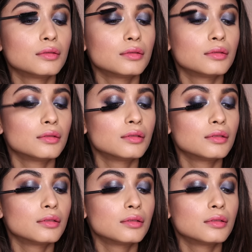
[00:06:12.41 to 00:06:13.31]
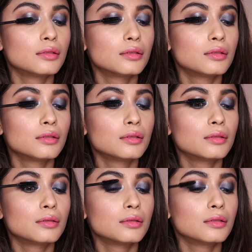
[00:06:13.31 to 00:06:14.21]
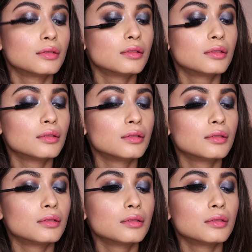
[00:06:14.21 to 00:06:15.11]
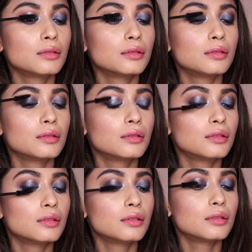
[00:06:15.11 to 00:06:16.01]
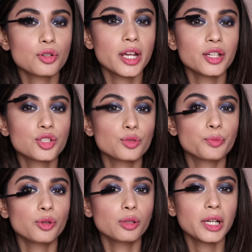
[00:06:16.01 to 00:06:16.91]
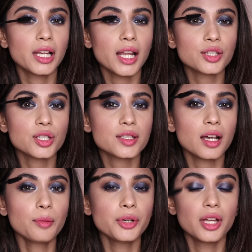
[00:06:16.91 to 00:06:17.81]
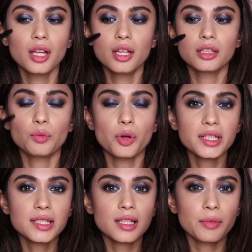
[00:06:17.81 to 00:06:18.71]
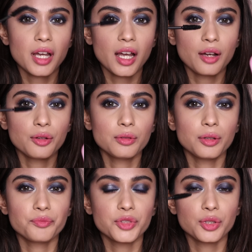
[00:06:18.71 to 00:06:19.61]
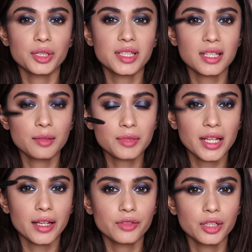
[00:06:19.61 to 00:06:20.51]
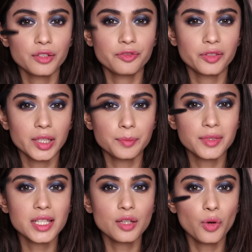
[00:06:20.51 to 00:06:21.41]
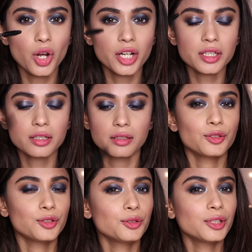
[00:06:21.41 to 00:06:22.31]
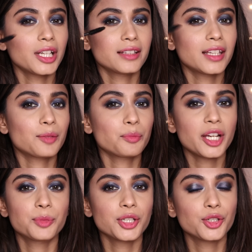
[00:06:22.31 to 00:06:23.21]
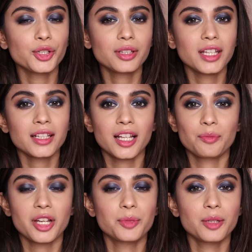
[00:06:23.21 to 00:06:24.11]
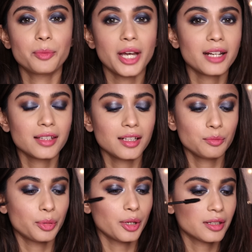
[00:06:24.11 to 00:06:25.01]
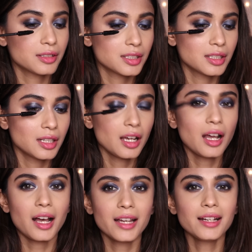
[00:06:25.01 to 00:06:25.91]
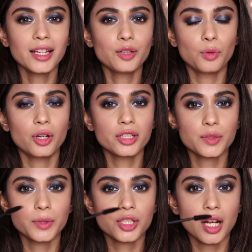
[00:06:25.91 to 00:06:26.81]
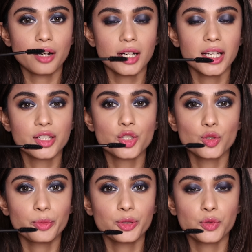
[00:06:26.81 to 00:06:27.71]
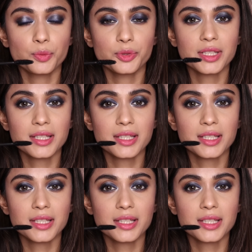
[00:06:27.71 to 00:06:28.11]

So the one thing that I don't like about this mascara is whenever I'm trying to pull my lashes up, the wand is somehow, it seems like a very flimsy wand. I don't know, like that might be a good thing, that might be a bad thing, but I like wands which are like super, super